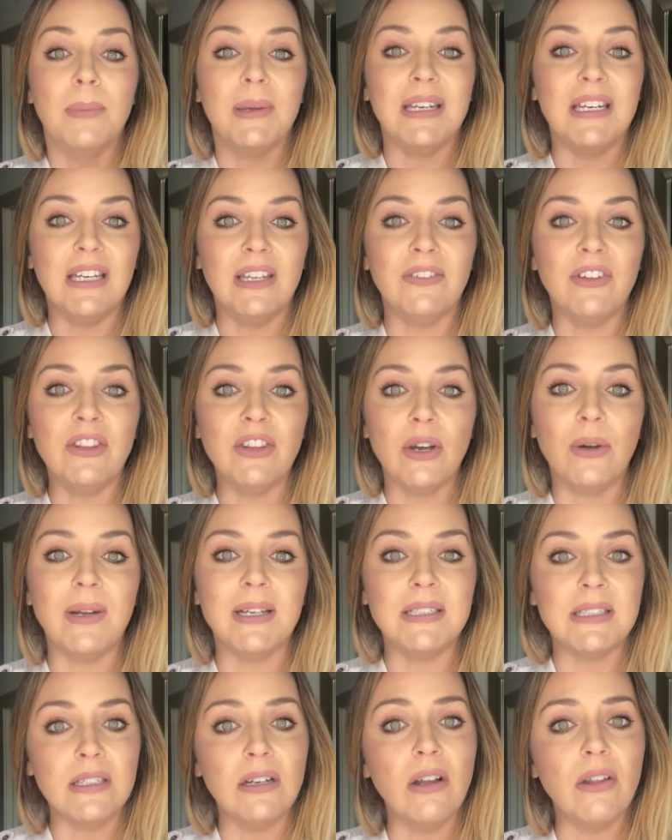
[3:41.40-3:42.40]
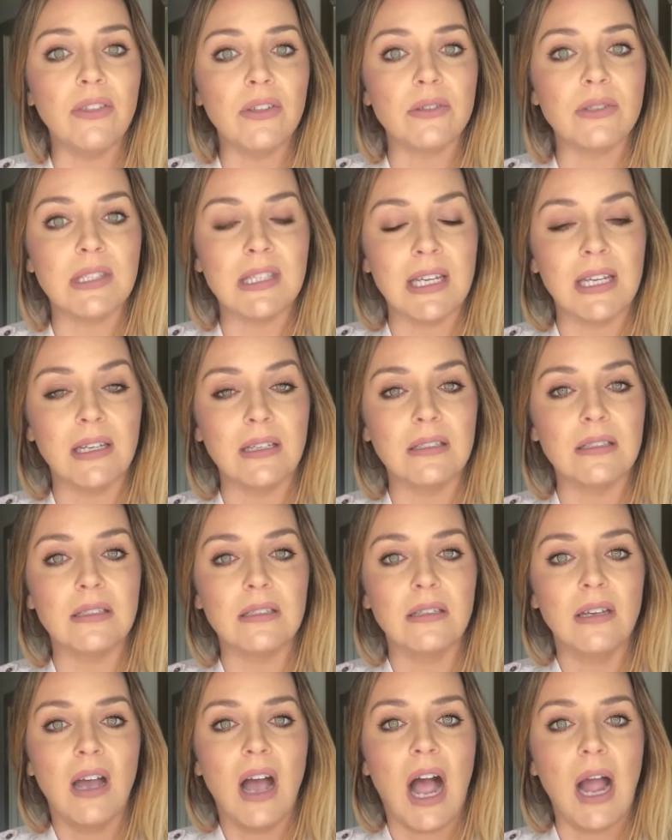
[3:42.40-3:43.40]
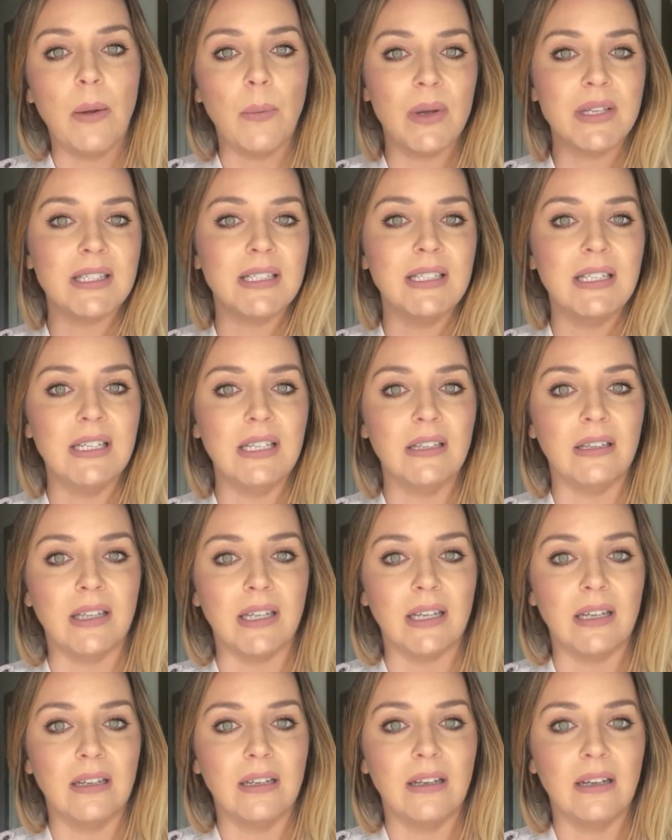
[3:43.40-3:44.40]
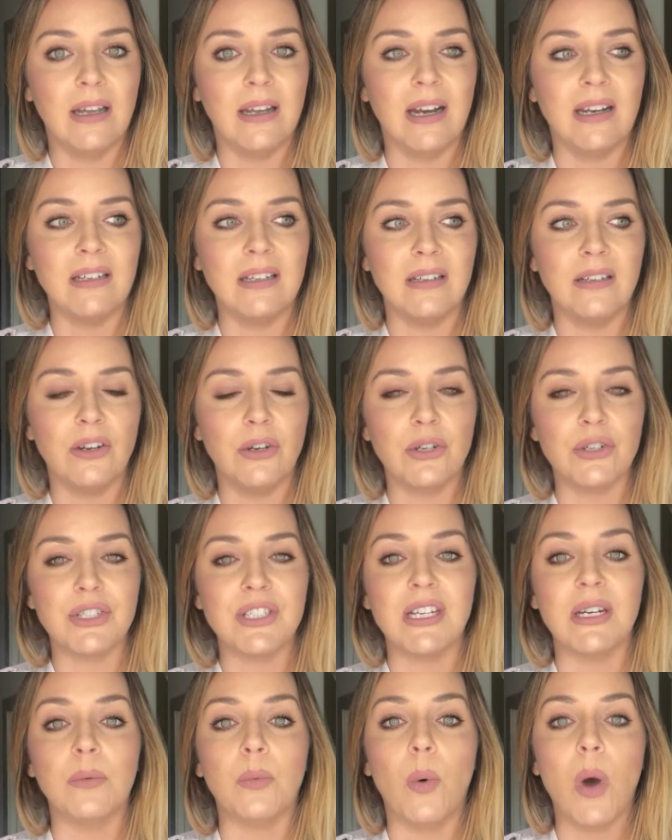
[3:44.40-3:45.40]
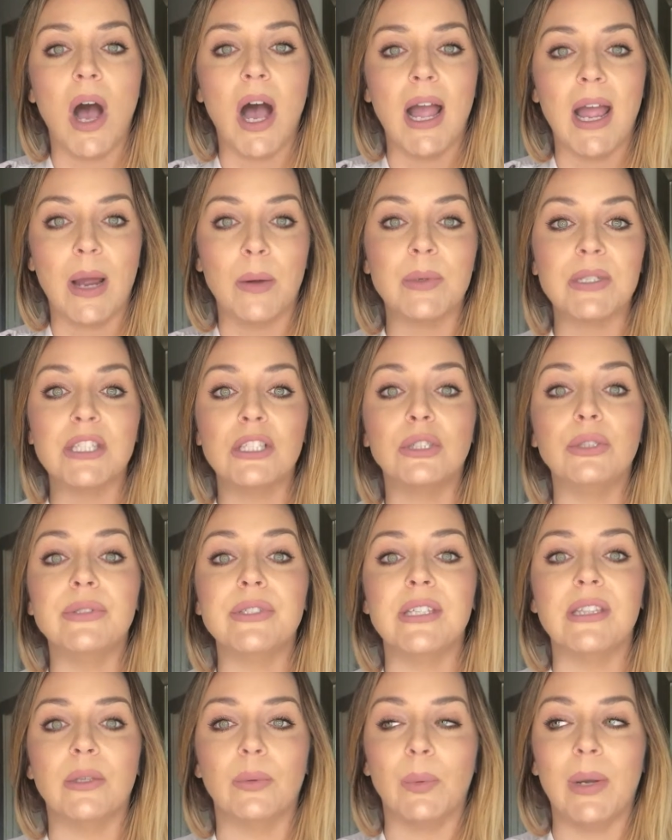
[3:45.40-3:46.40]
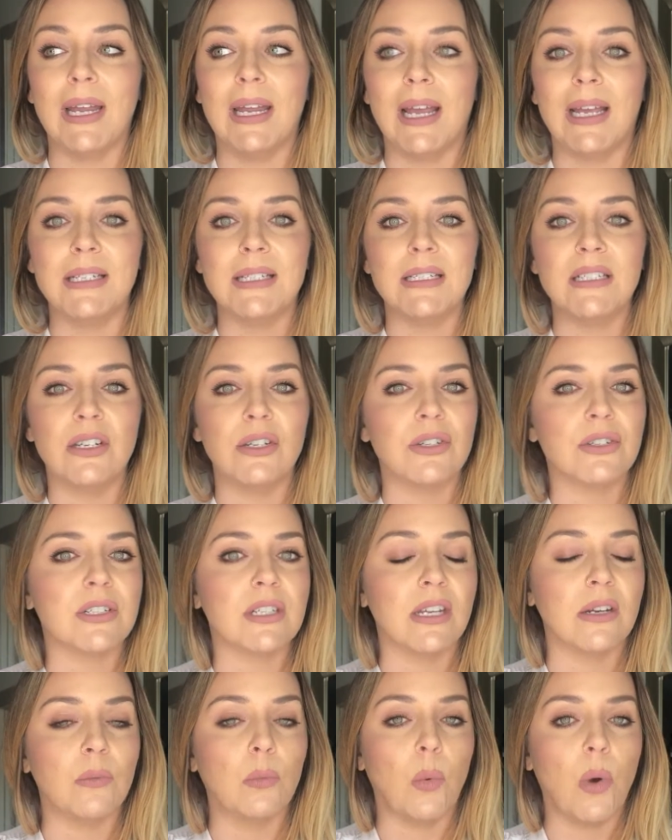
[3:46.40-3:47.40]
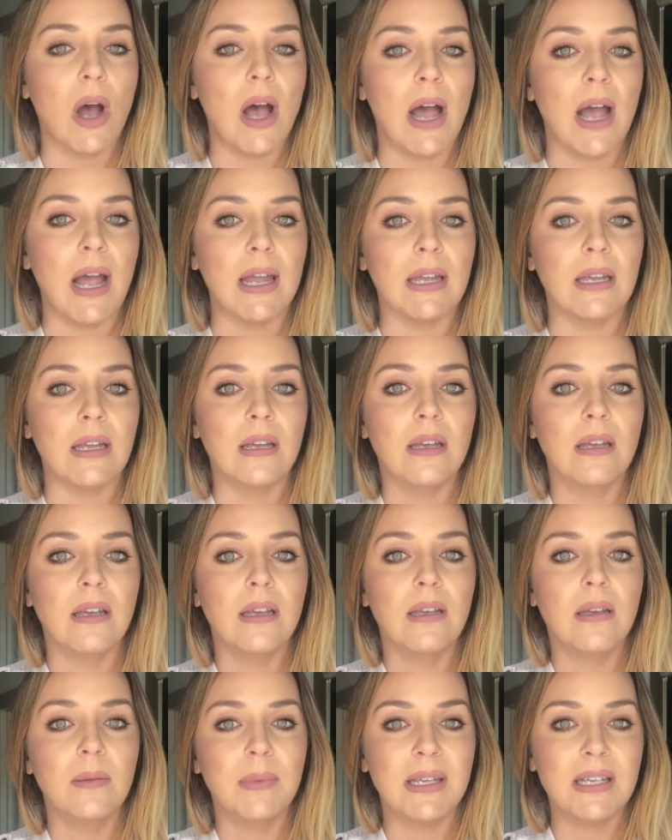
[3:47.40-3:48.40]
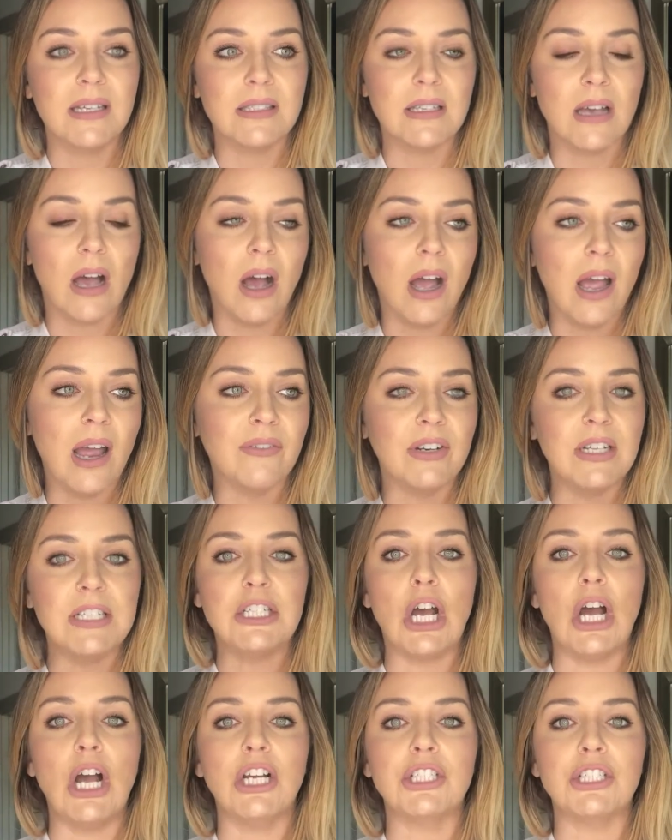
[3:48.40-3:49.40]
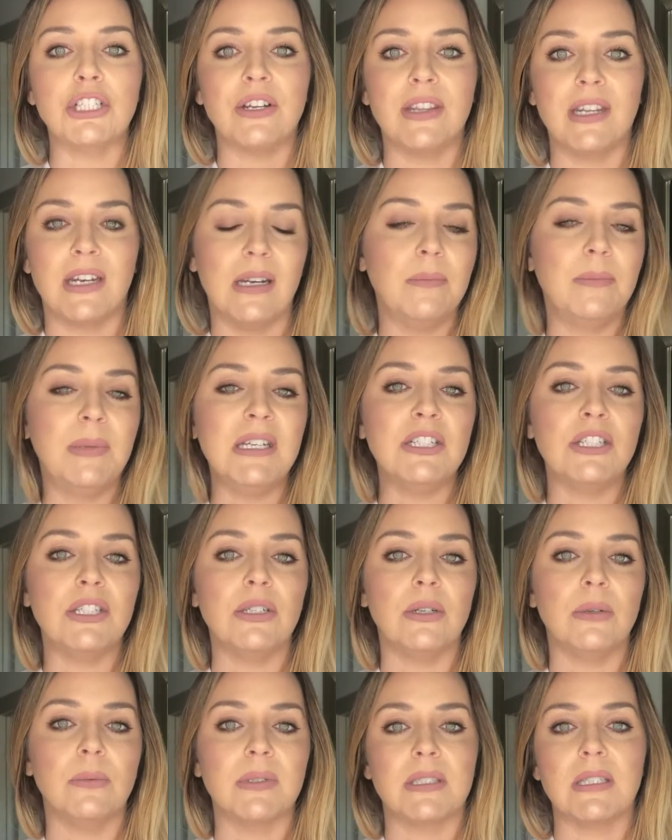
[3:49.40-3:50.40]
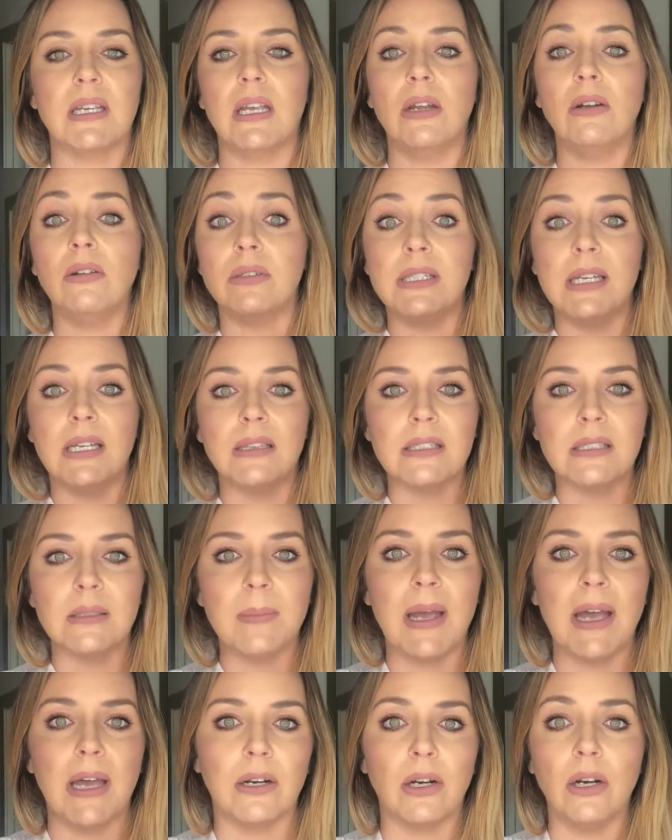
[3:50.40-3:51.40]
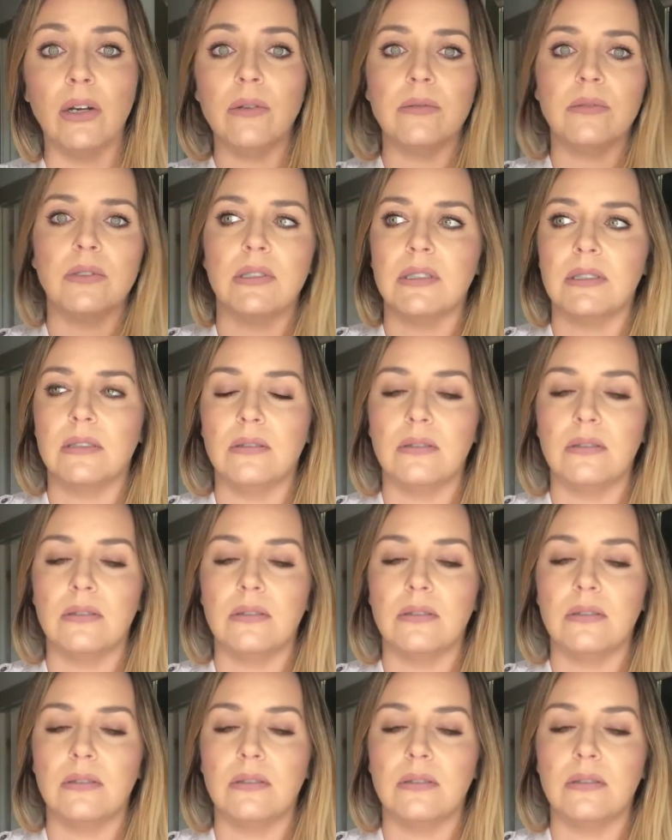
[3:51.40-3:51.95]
But even though I did all those things, I wasn't healing, and I didn't understand why. I wasn't losing the weight. I didn't understand why. Because every doctor that I've been to was like, oh, take this med, or oh,